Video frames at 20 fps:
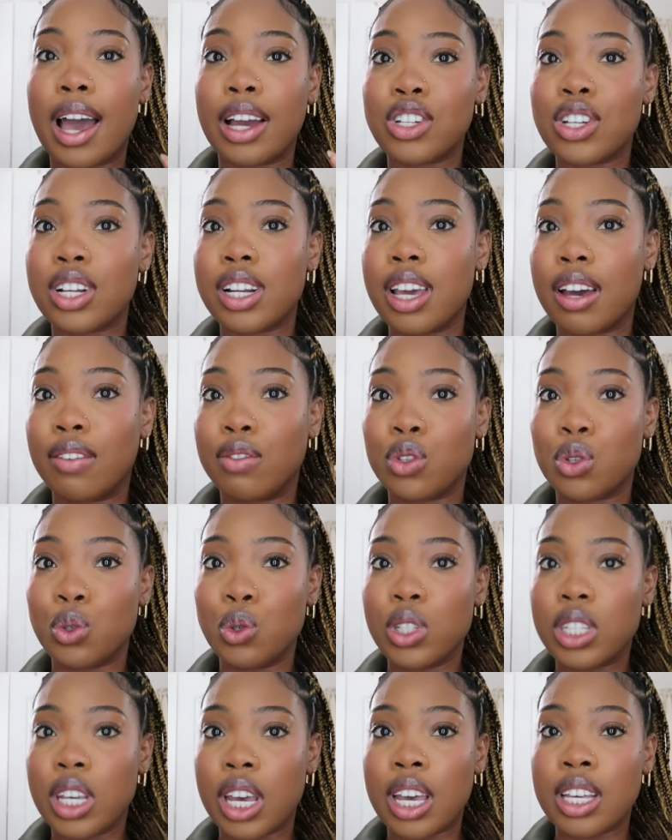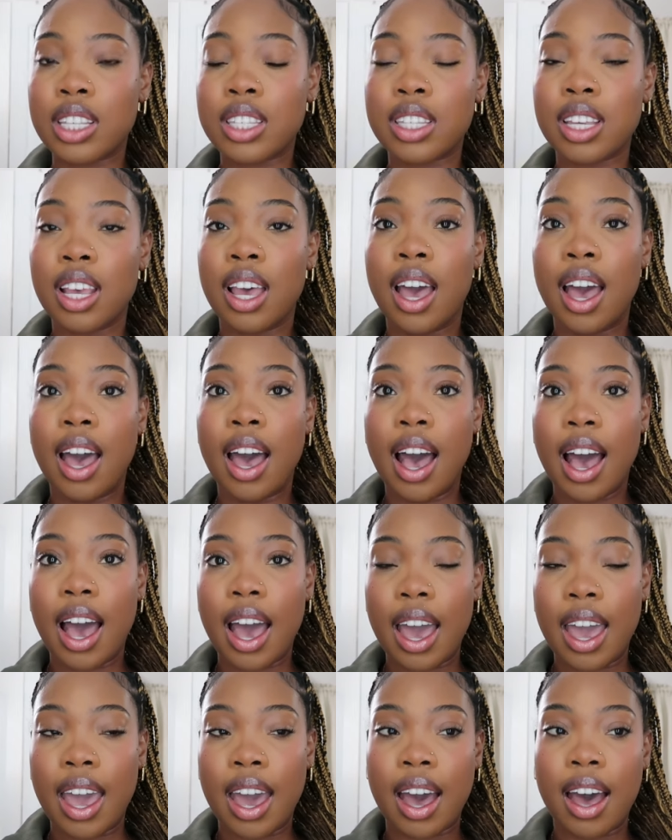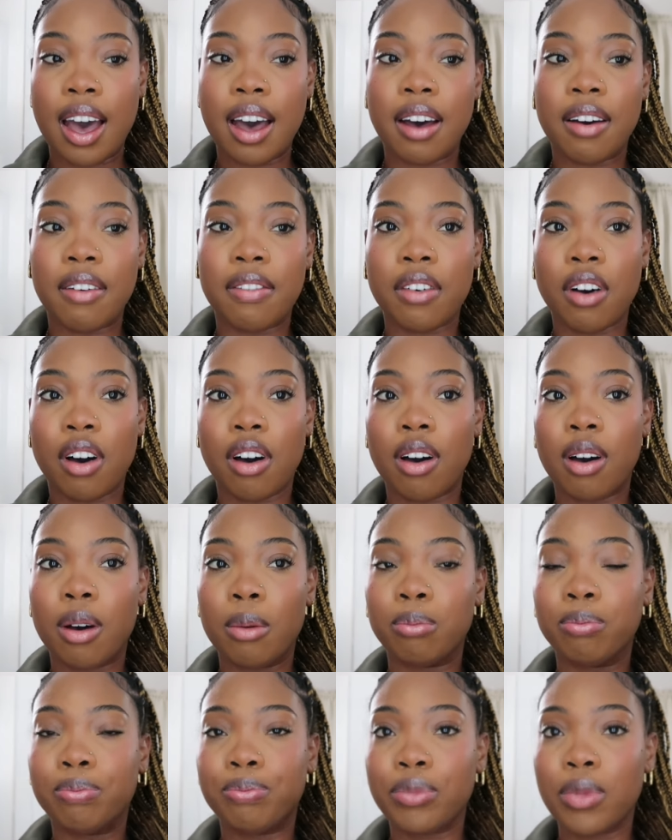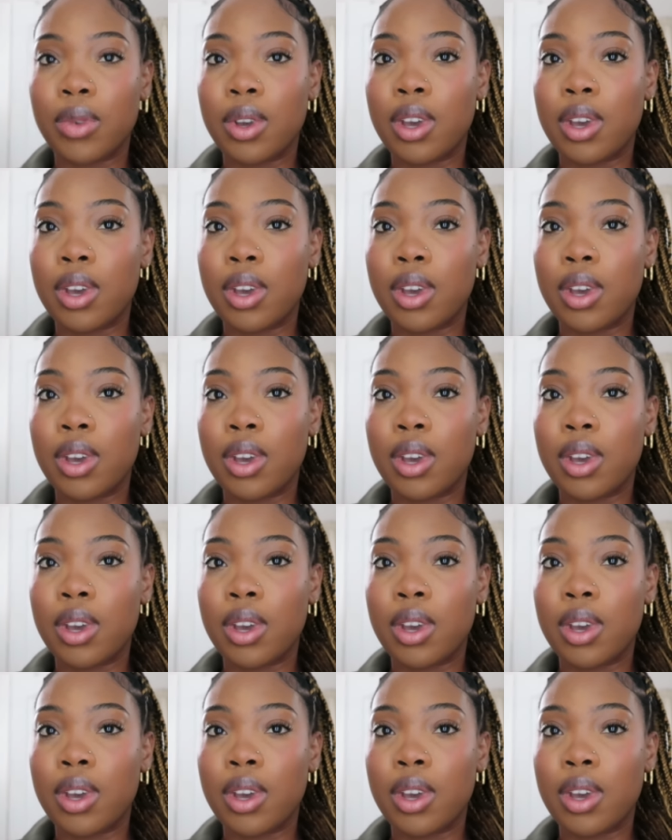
actually have two tests i have um